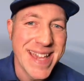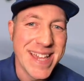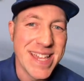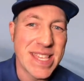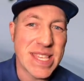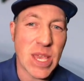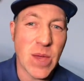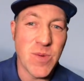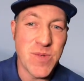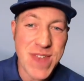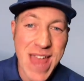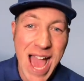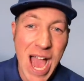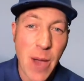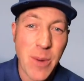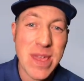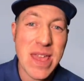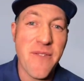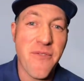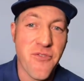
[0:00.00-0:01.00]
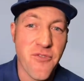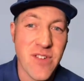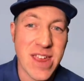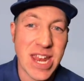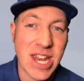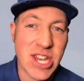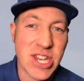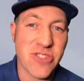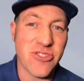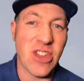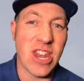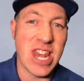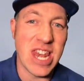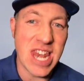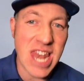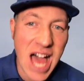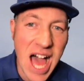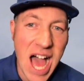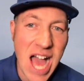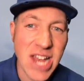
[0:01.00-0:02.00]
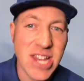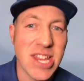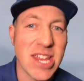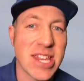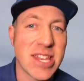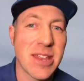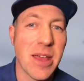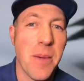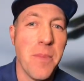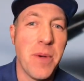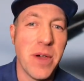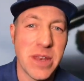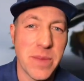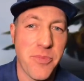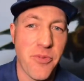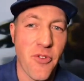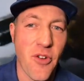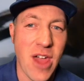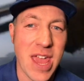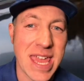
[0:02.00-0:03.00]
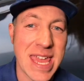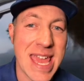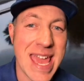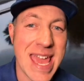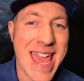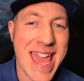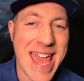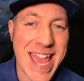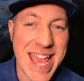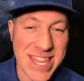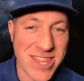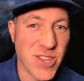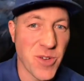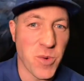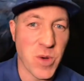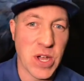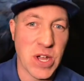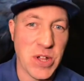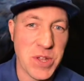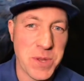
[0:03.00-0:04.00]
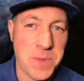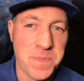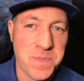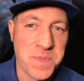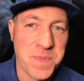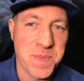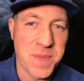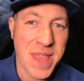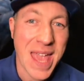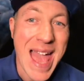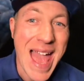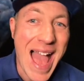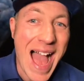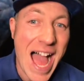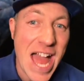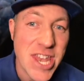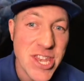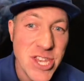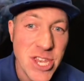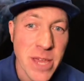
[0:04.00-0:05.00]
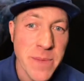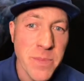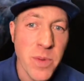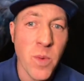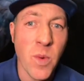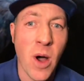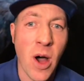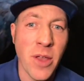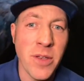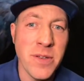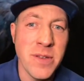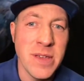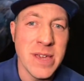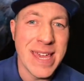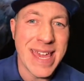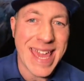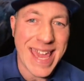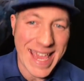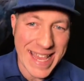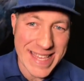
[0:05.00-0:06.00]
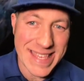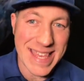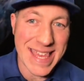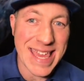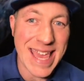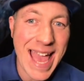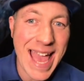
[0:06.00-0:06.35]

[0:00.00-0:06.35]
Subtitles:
So now we have reached the largest bird of prey in the world. At number 1 is the